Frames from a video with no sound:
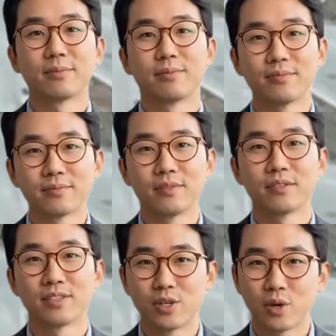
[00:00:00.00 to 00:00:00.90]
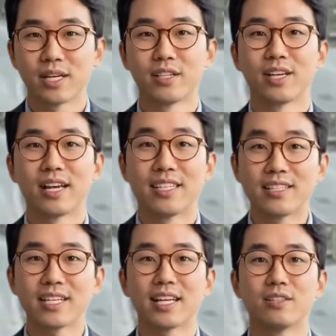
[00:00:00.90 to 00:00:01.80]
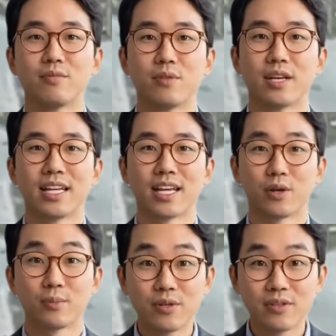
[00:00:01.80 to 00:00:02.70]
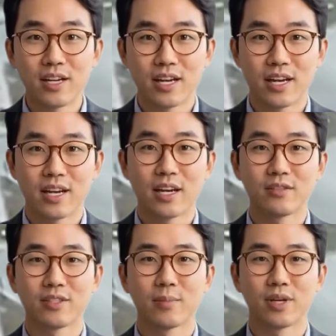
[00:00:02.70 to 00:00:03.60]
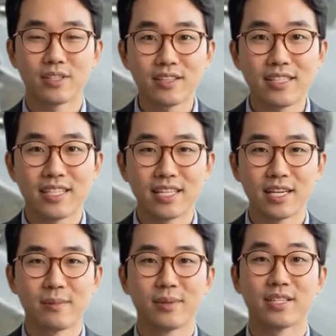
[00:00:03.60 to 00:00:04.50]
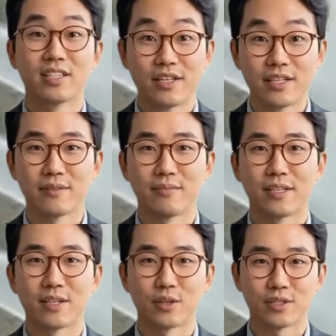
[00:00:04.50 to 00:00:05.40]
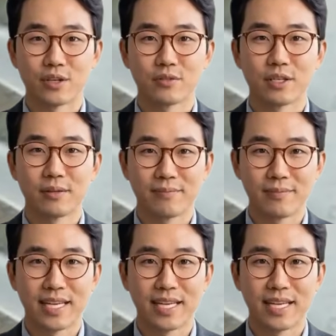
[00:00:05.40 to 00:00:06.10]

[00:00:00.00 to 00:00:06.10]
But tactical reality is broader. Let us study how combined arms countermeasures systematically